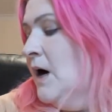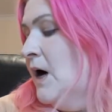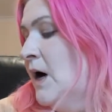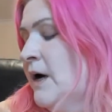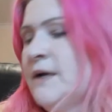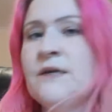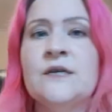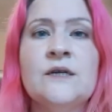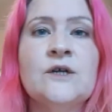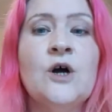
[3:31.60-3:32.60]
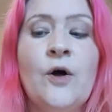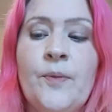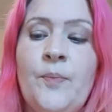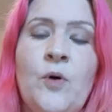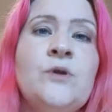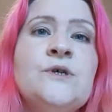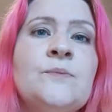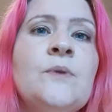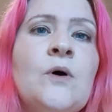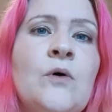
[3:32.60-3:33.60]
I'd cut the
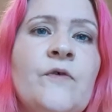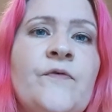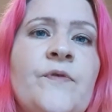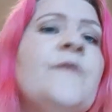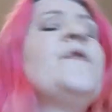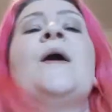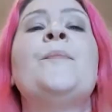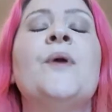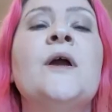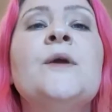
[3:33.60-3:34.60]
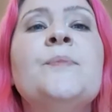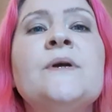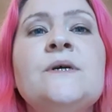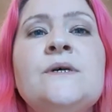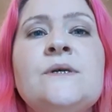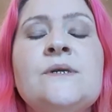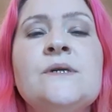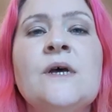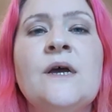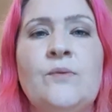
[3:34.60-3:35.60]
bottom off the fabric
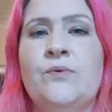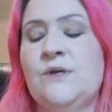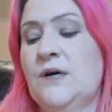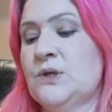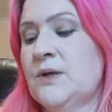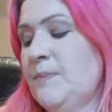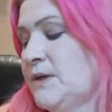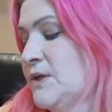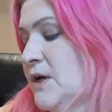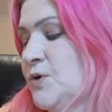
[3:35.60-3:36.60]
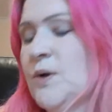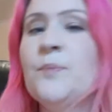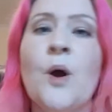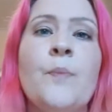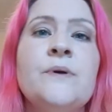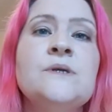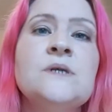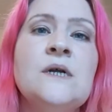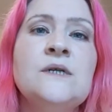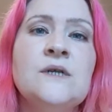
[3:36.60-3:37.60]
because it was actually a piece that I'd
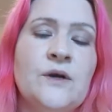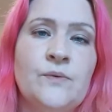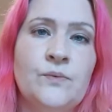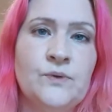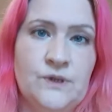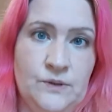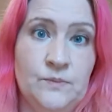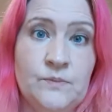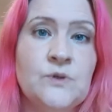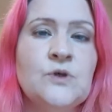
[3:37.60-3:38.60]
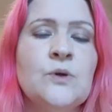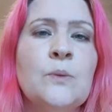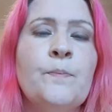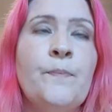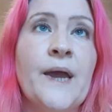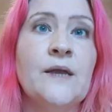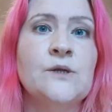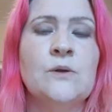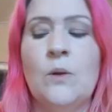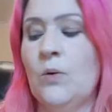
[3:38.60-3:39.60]
repurposed and it was too big,
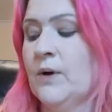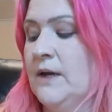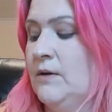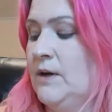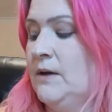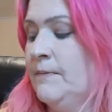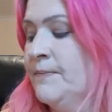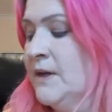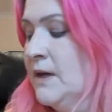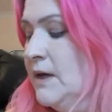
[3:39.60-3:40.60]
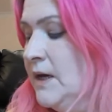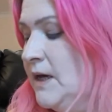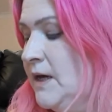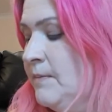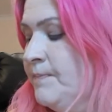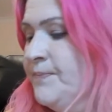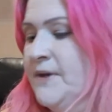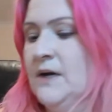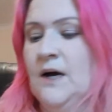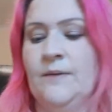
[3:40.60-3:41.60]
too long anyway.
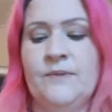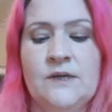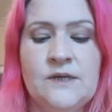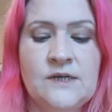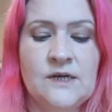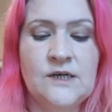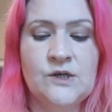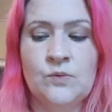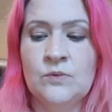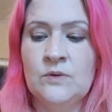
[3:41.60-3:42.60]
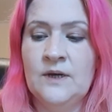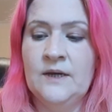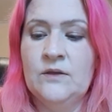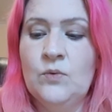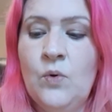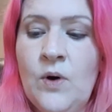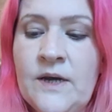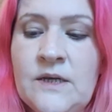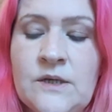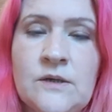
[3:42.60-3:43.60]
I don't like the
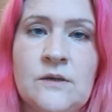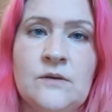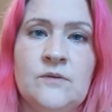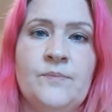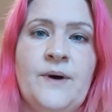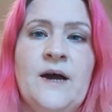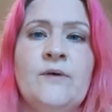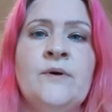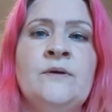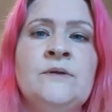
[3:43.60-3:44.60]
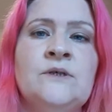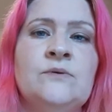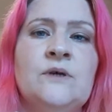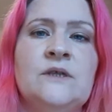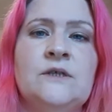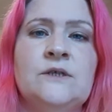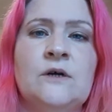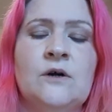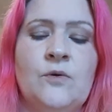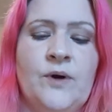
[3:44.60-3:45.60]
white background. I don't like the
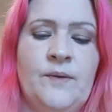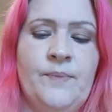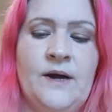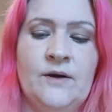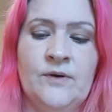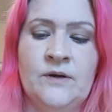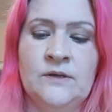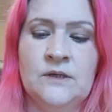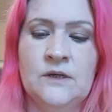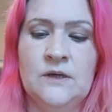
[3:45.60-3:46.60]
stark white background.